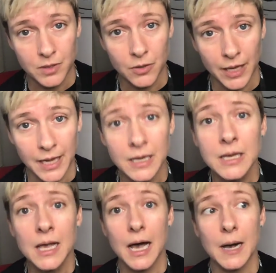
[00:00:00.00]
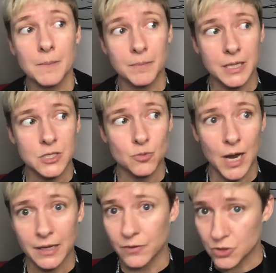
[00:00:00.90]
Okay, because
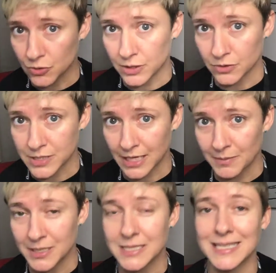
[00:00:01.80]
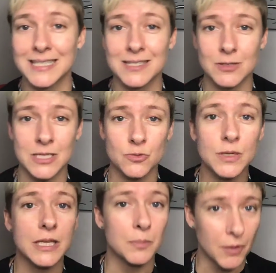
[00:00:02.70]
writing those critical statements is
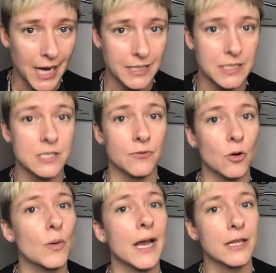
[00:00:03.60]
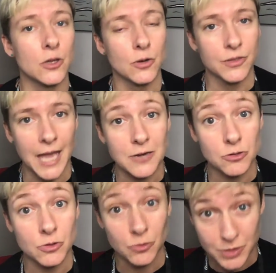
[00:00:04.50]
really practice for writing your
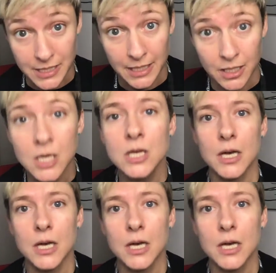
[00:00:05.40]
theatrical critique.